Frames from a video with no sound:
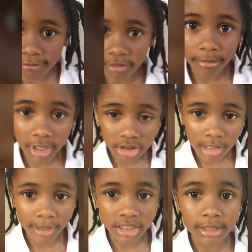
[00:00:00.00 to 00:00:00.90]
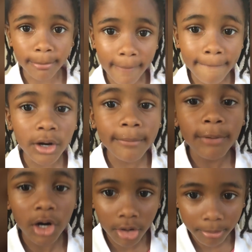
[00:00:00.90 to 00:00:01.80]
conformation, and makes the membrane
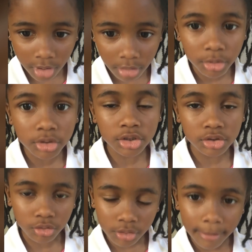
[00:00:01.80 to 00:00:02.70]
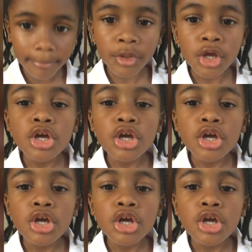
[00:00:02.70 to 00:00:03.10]
permeable to sodium.